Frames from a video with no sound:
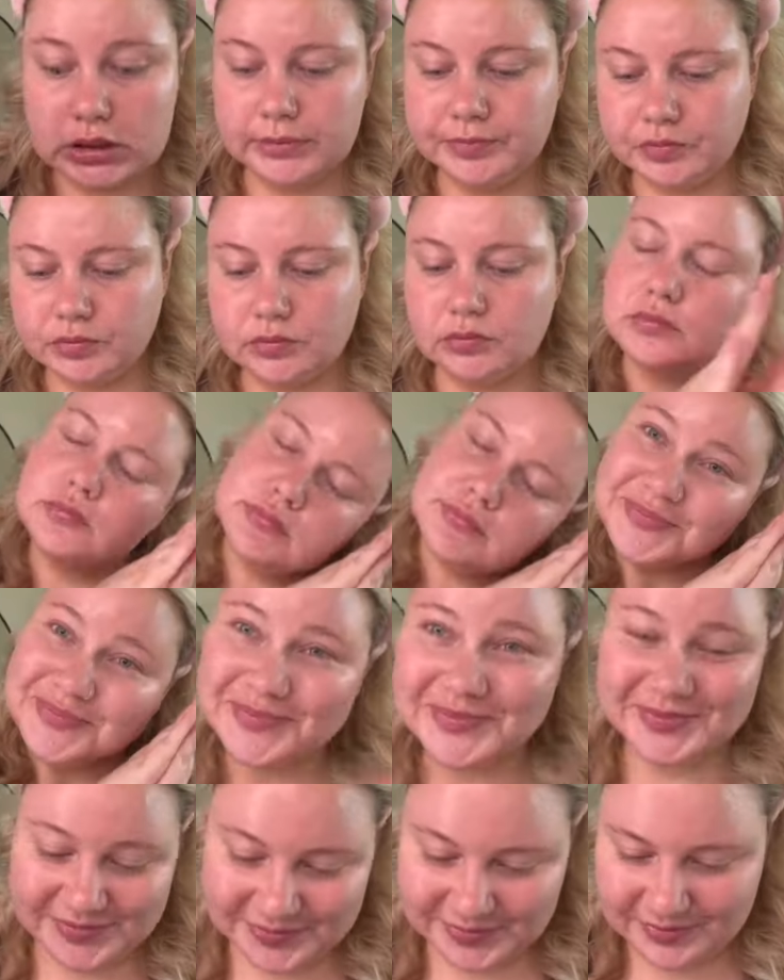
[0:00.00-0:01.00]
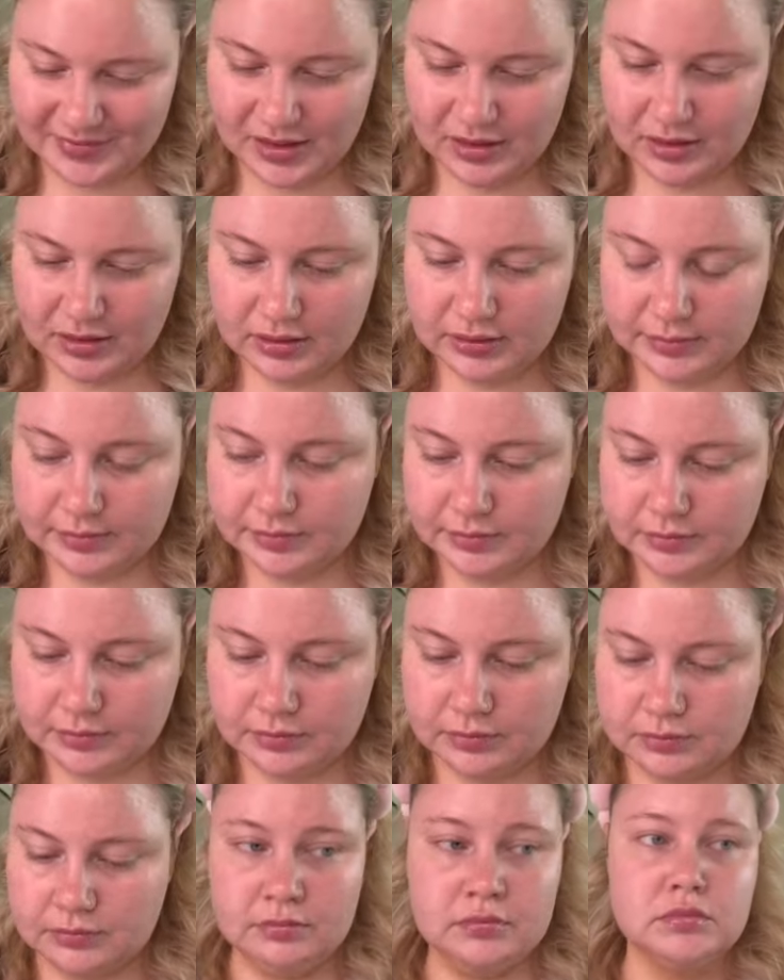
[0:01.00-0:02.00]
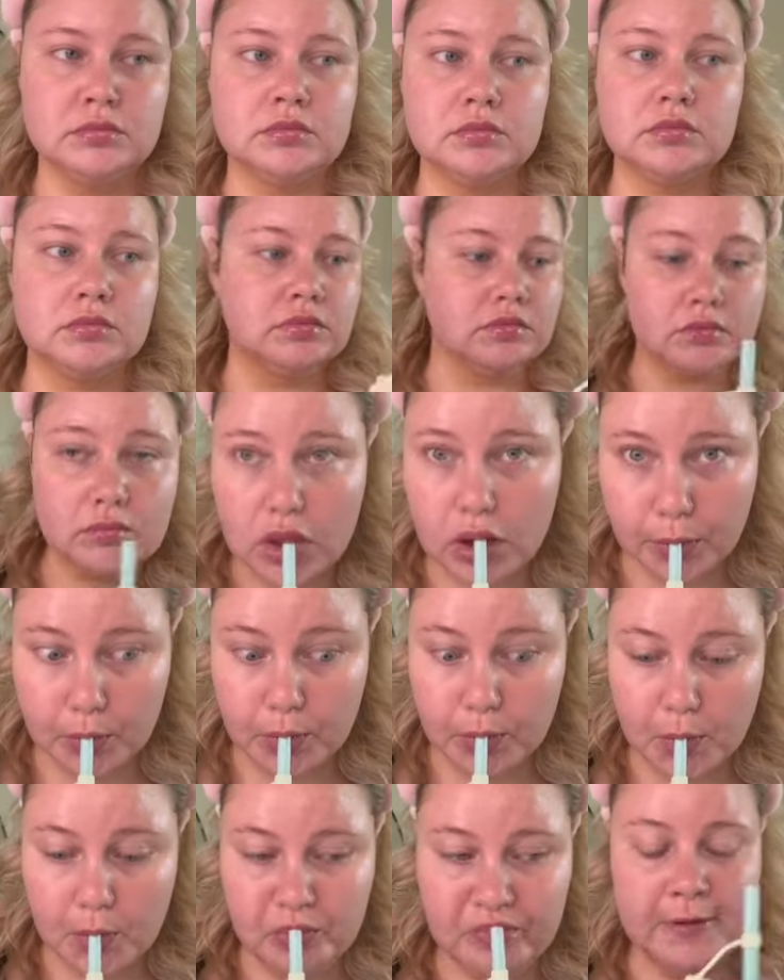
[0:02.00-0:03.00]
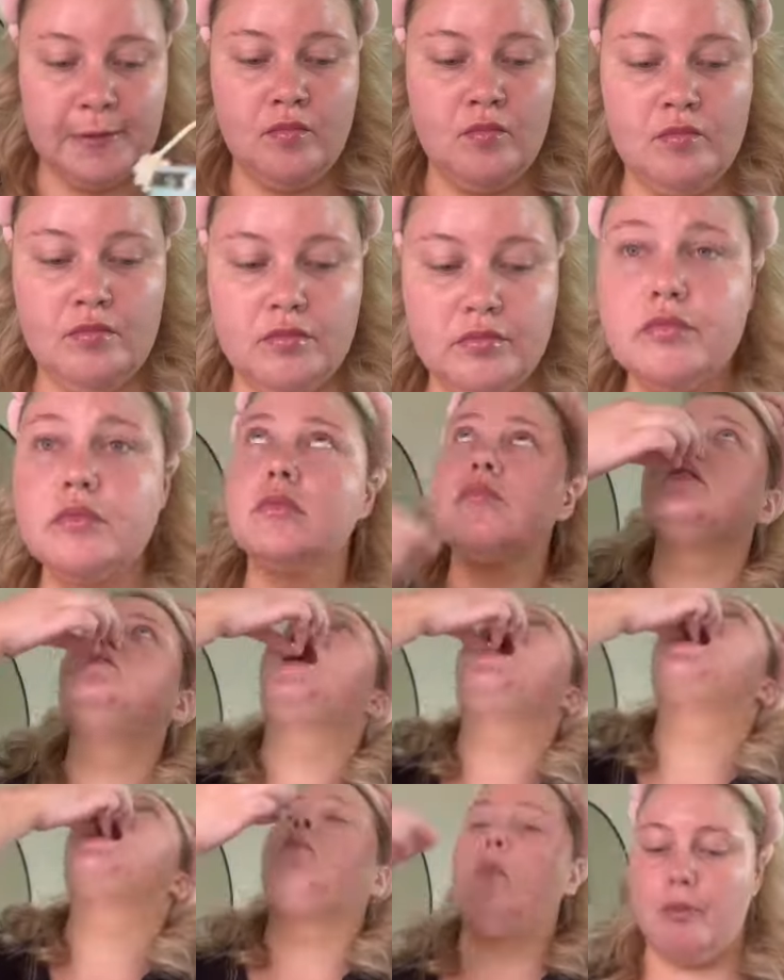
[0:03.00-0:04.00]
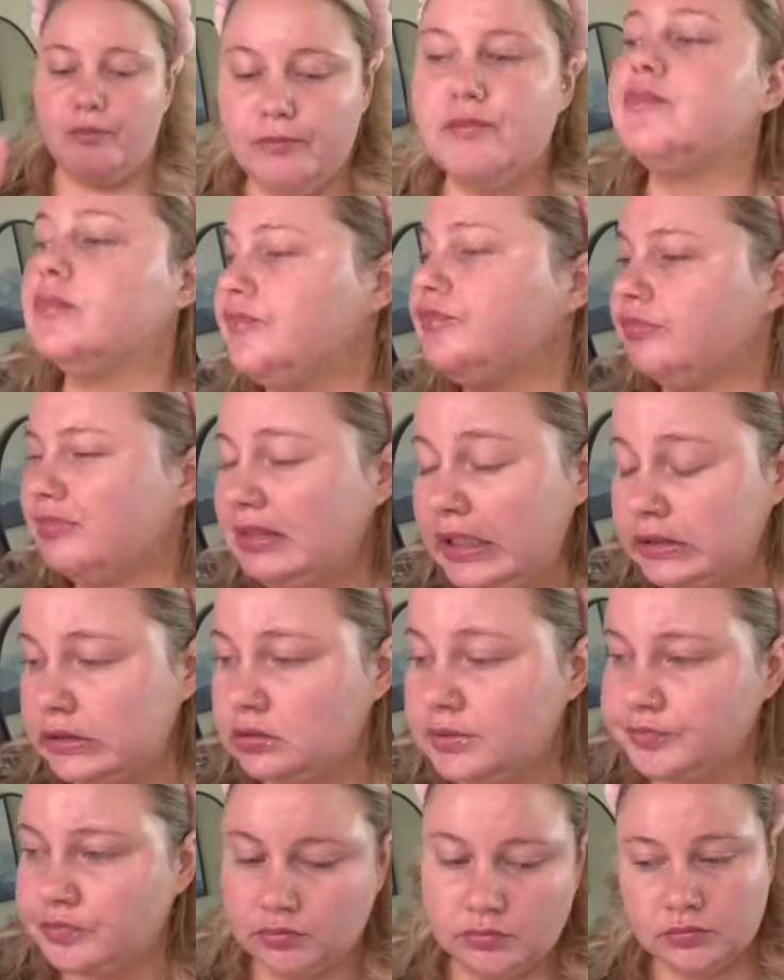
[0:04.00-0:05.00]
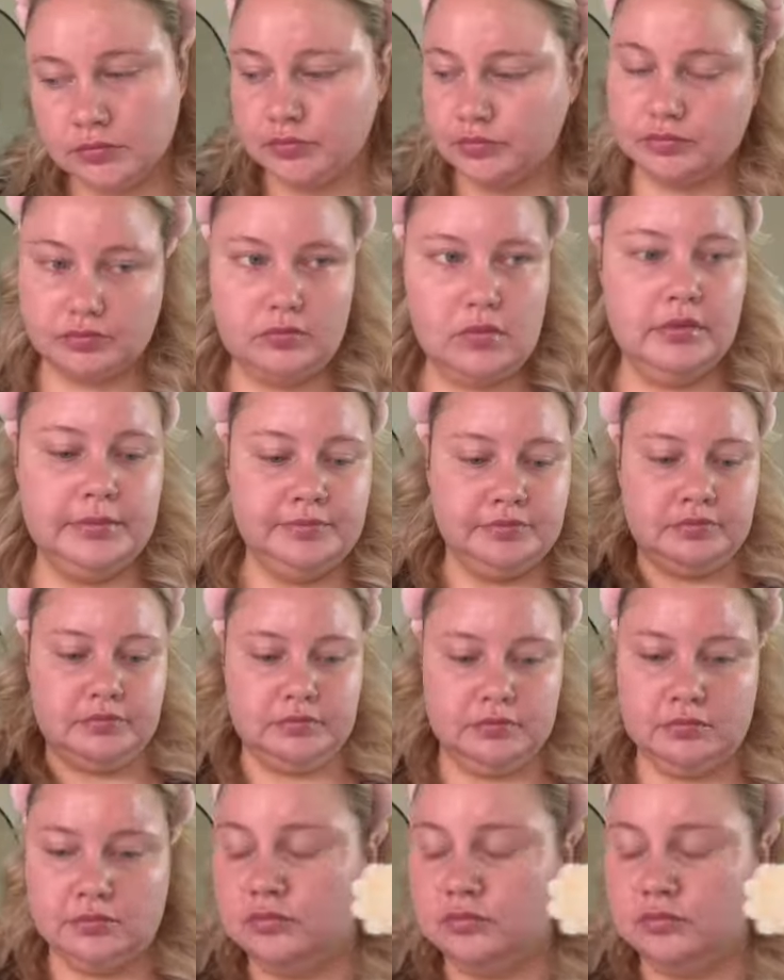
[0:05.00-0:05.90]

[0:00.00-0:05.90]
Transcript: So that's what I am doing here. And as I'm taking my pills, we get